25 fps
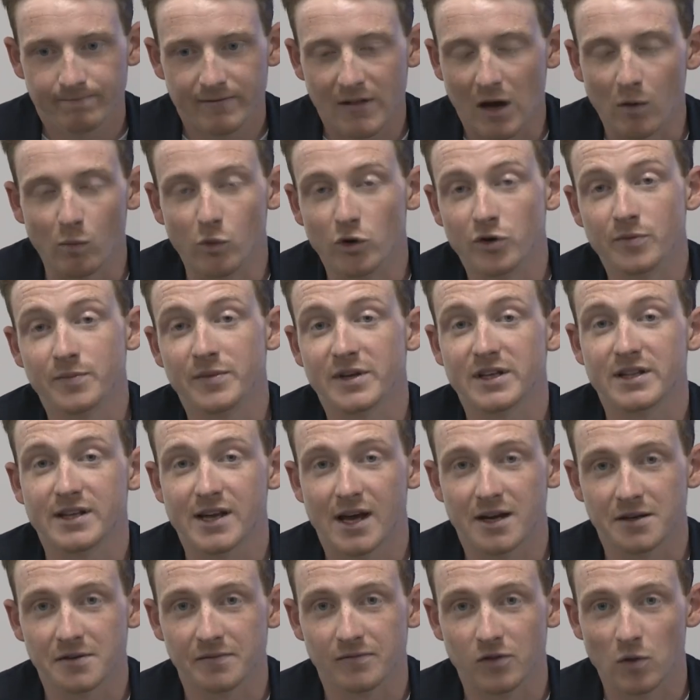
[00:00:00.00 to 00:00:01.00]
that wouldn't be the
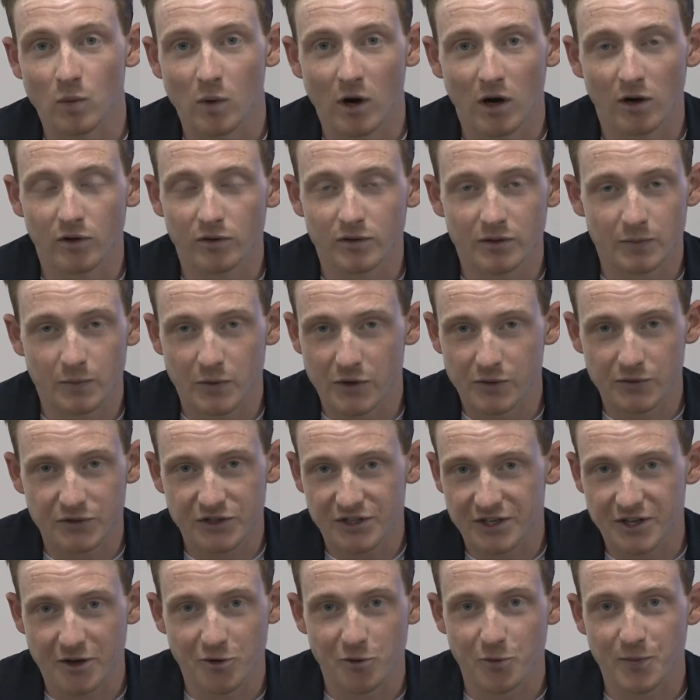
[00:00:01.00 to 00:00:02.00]
end of the world. We'd
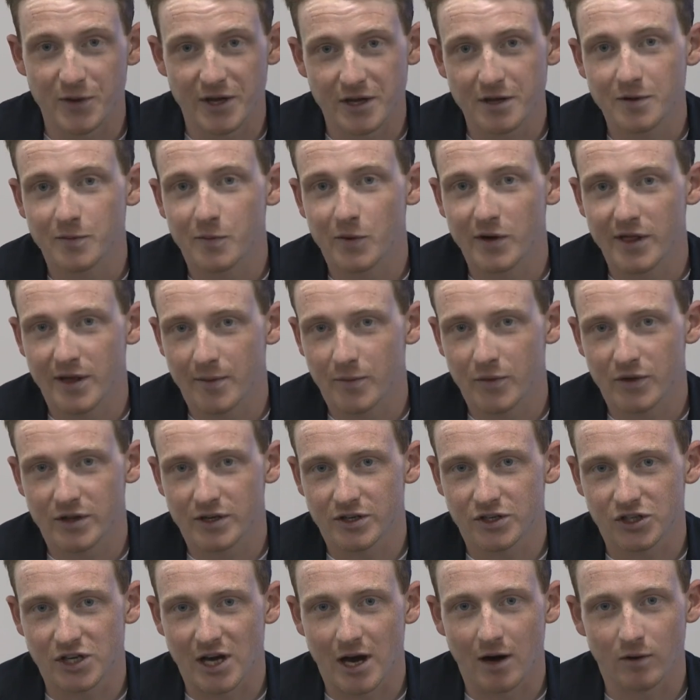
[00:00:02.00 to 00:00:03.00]
still be within with
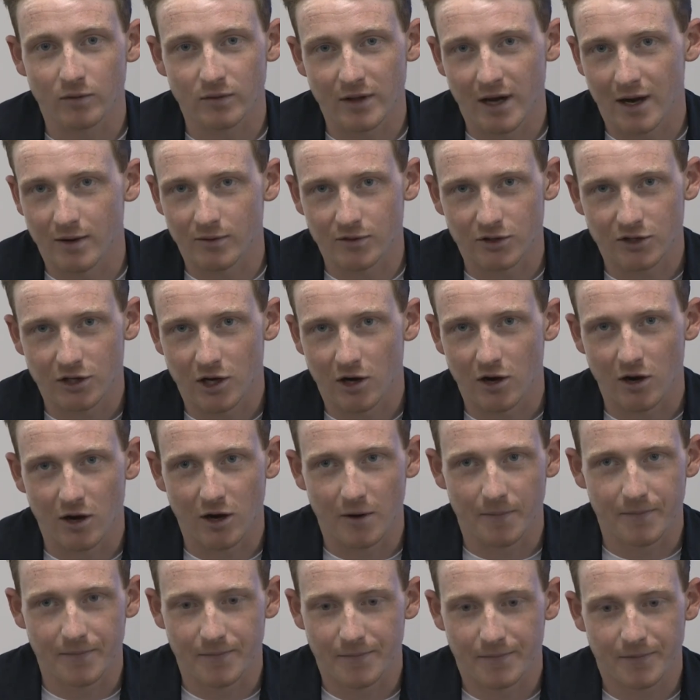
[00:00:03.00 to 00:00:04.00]
a shout. That was
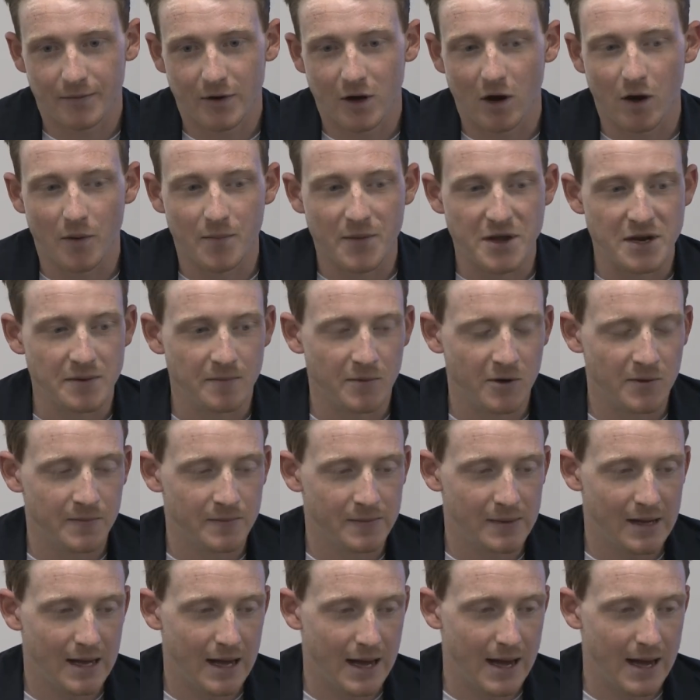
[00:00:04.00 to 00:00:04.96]
our, our minimum.